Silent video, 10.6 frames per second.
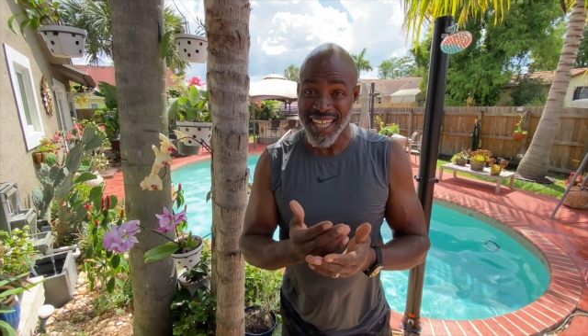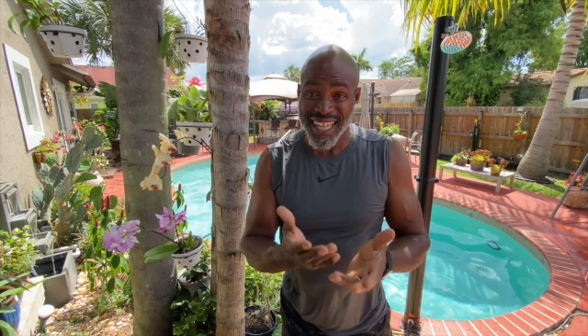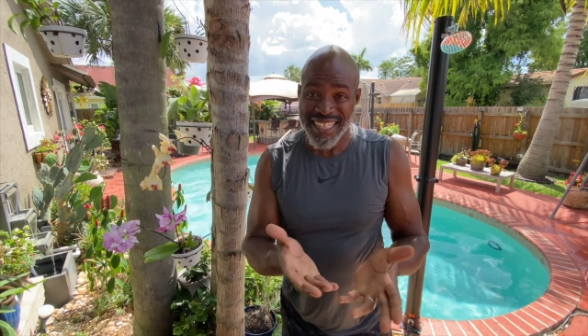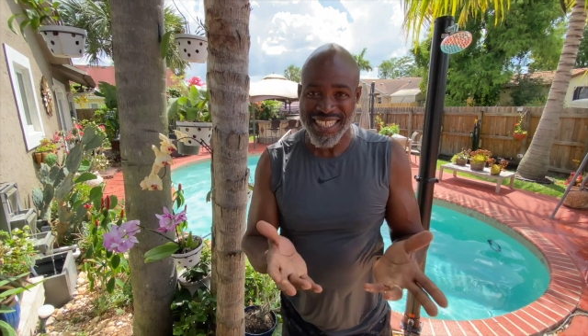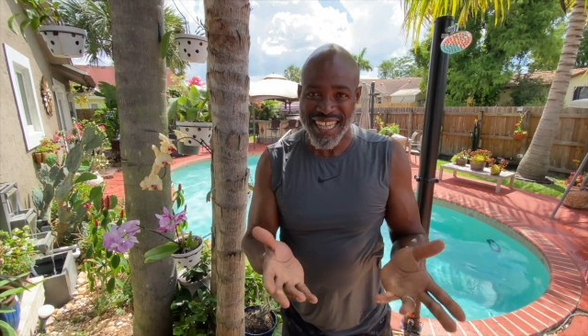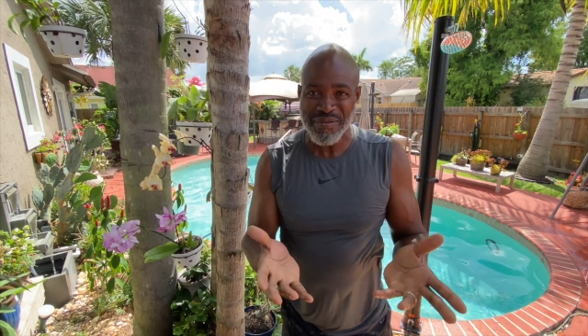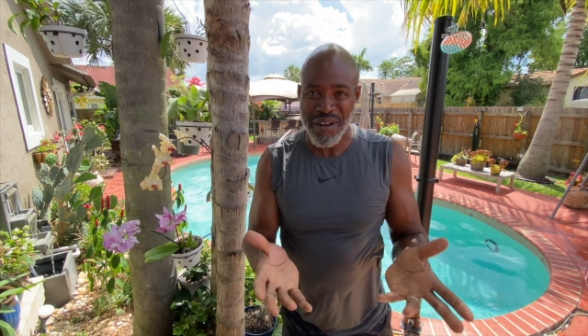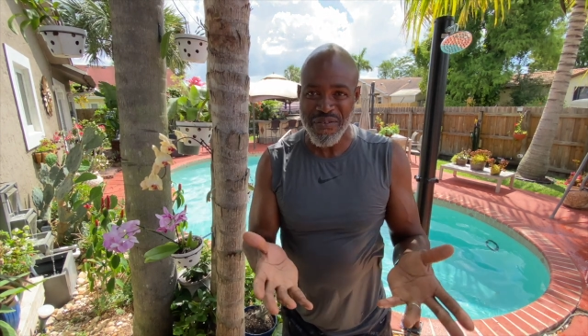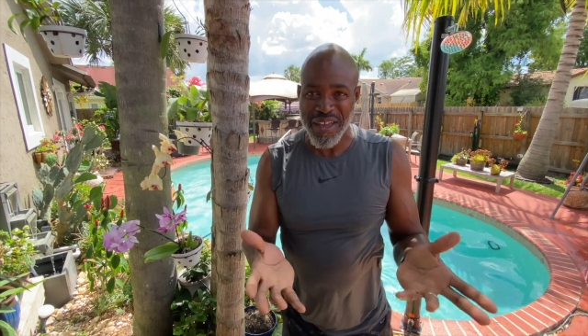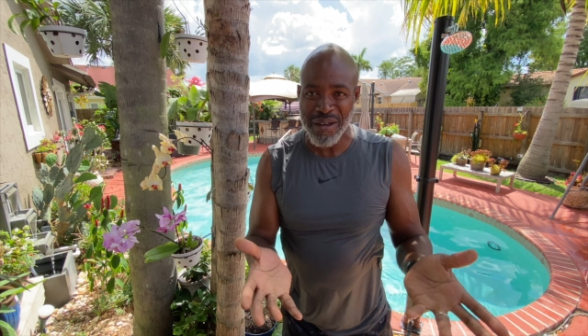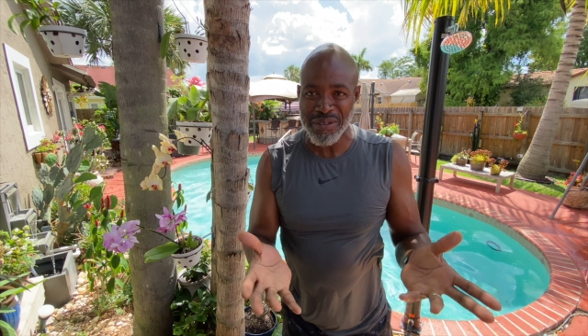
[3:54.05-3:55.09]
and take my
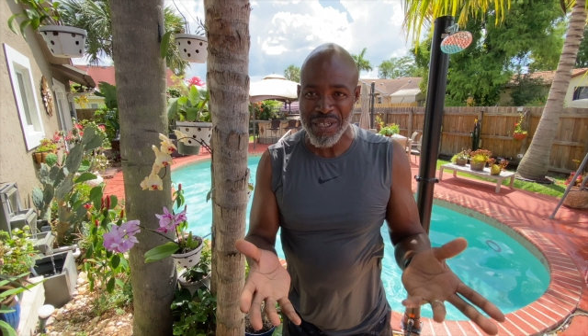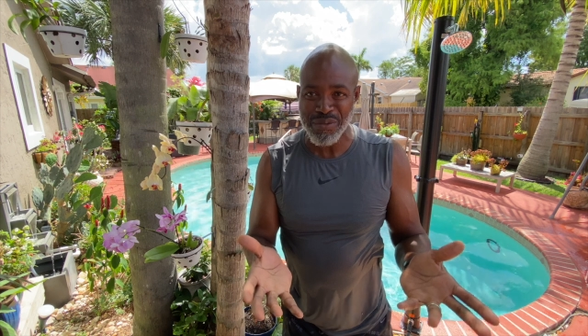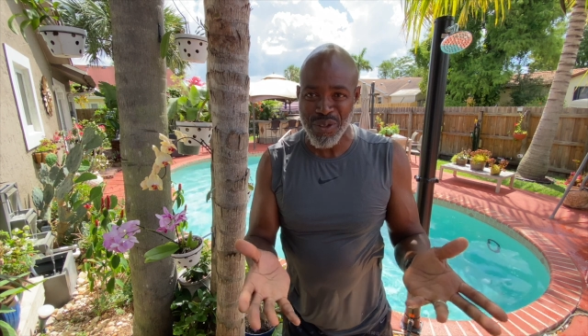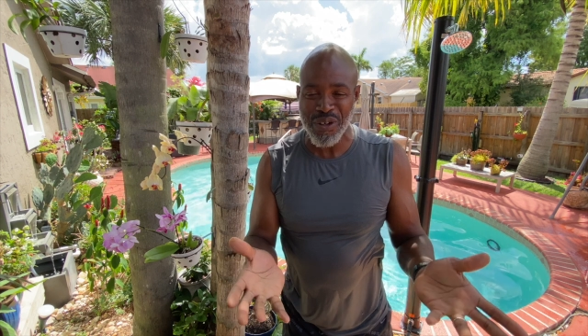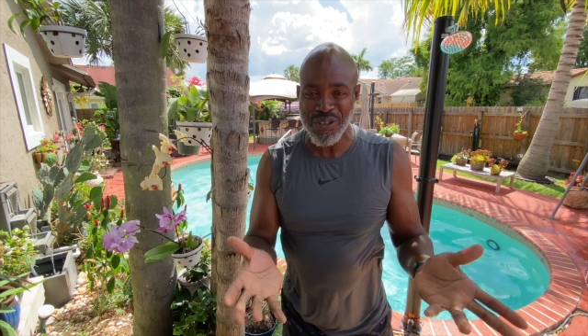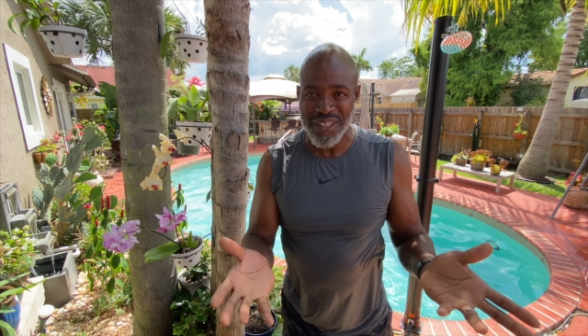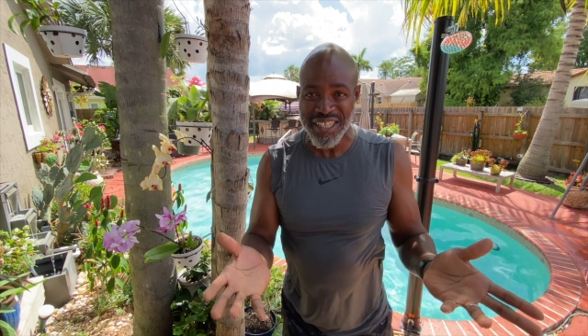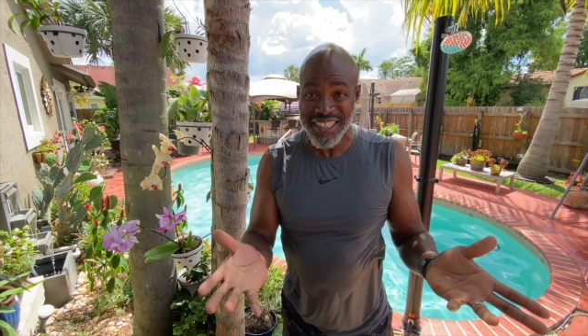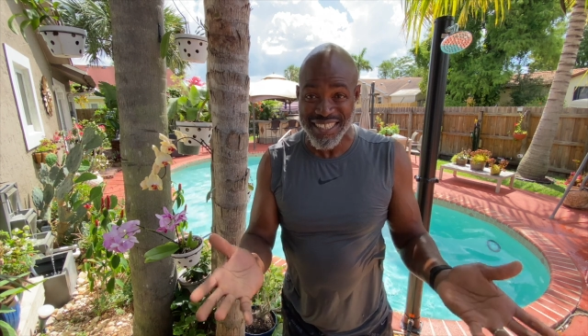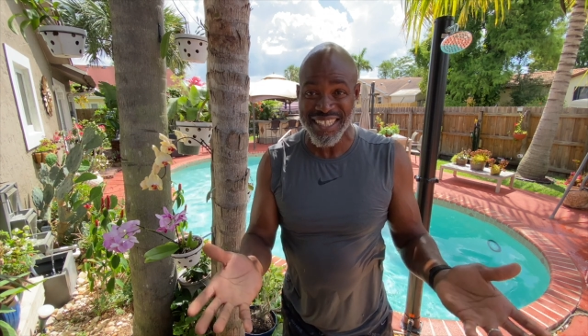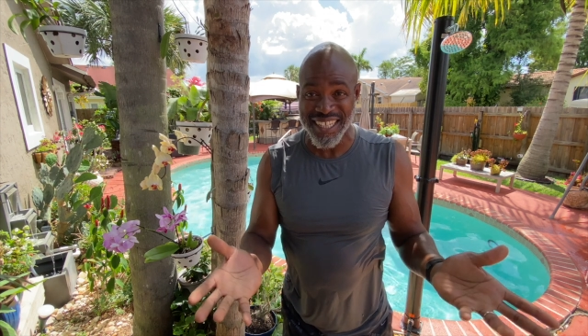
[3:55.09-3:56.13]
family up north
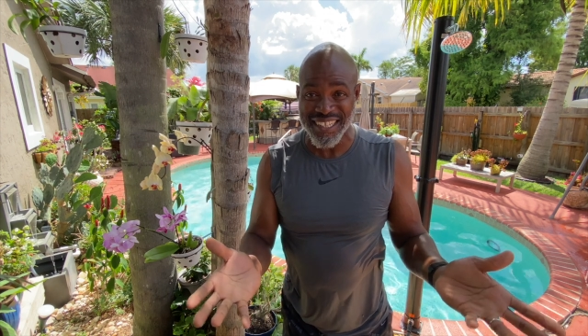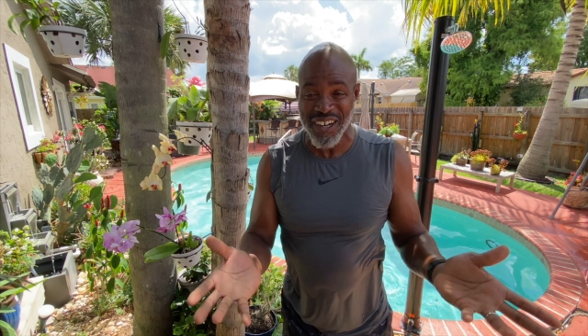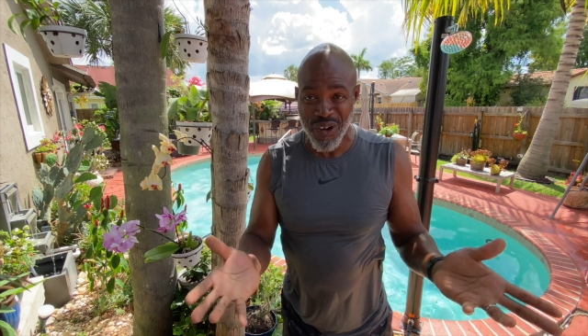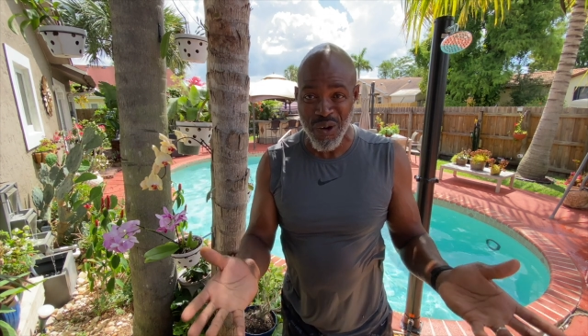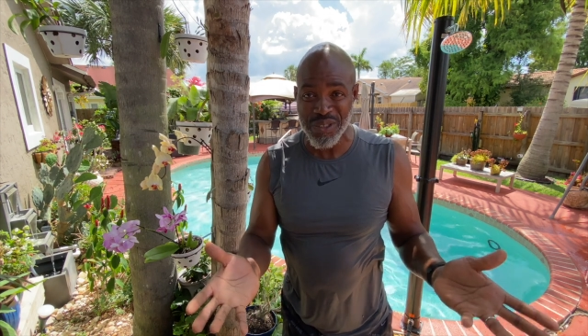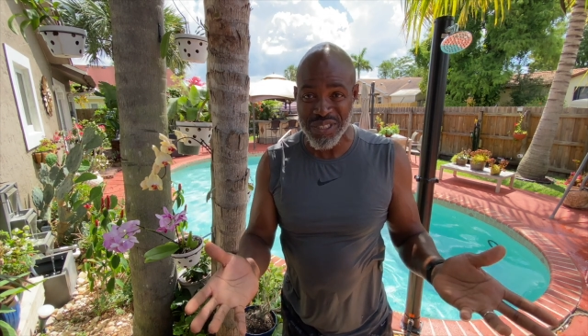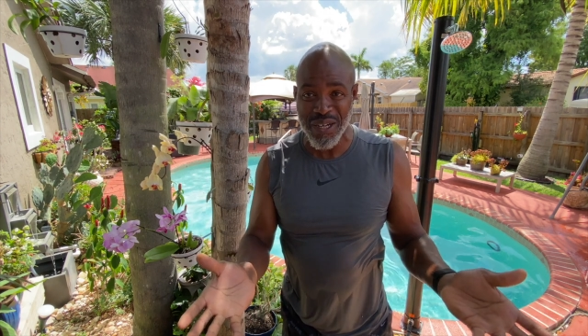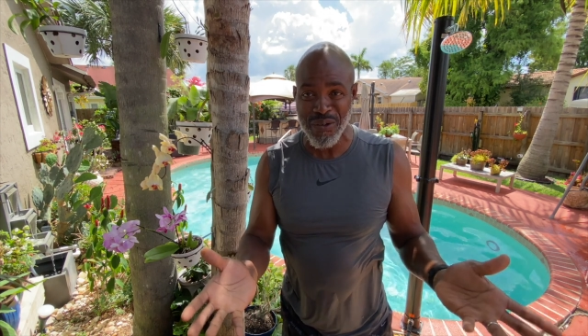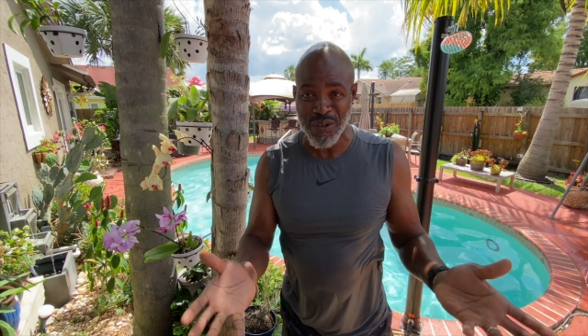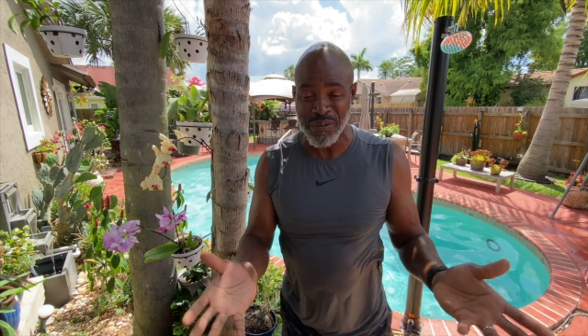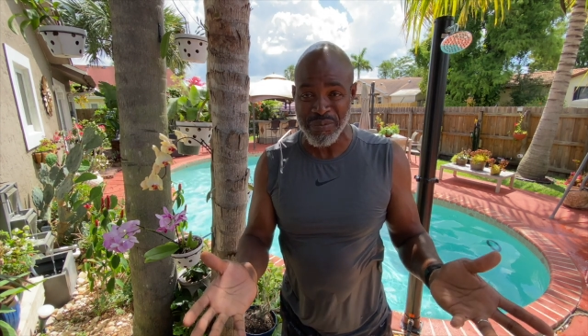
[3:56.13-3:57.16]
to get a hotel
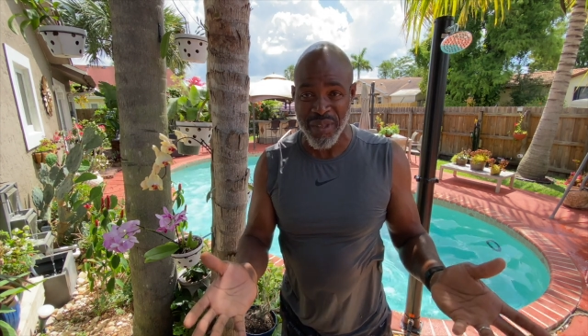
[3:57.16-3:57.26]
room.